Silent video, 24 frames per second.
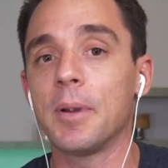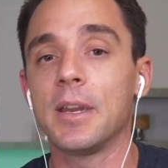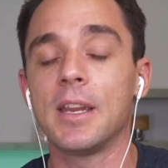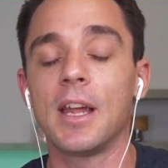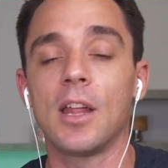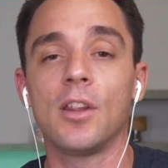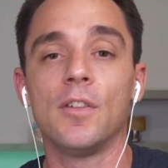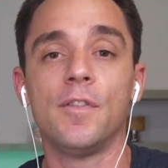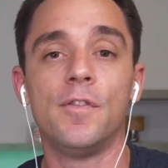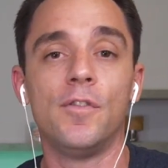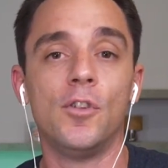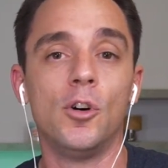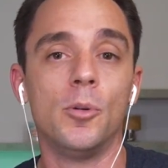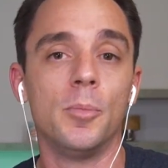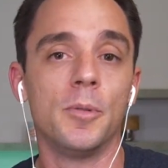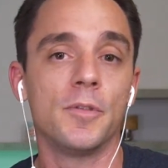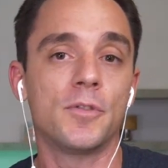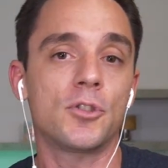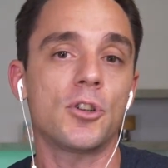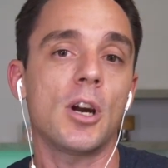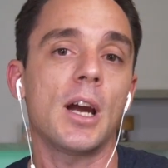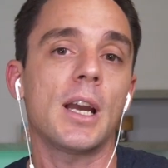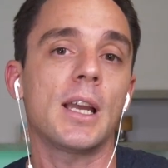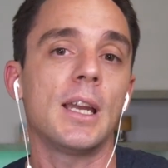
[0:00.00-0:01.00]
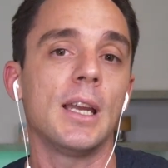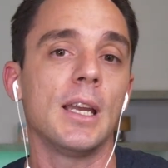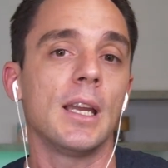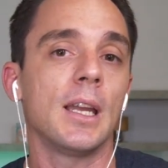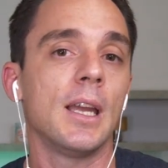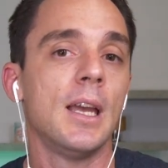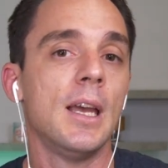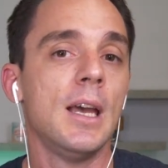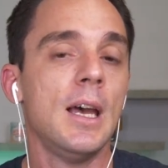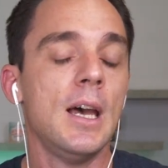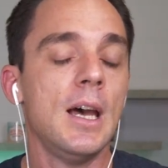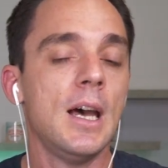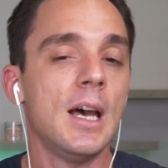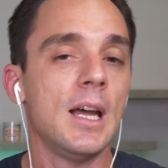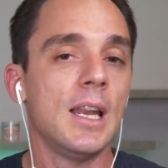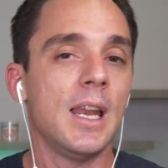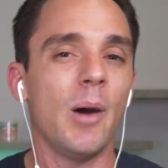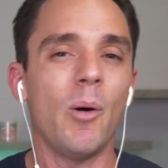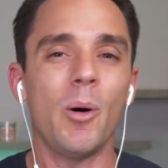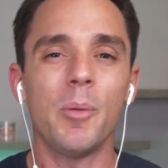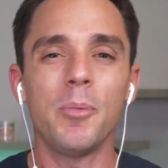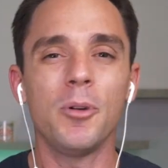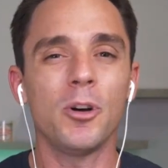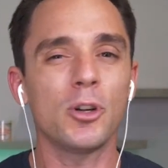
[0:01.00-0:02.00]
another form of tracking.
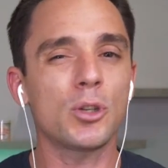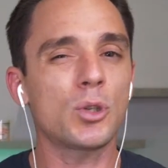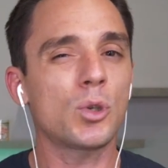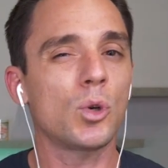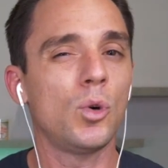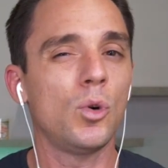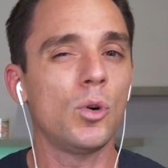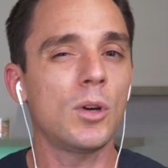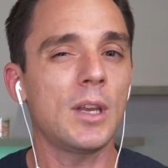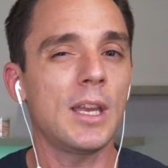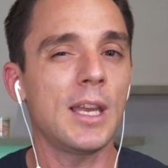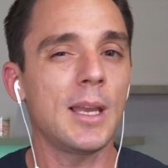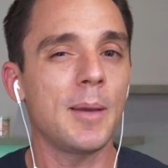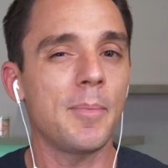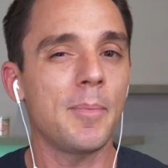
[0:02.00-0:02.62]
Now, I'm not talking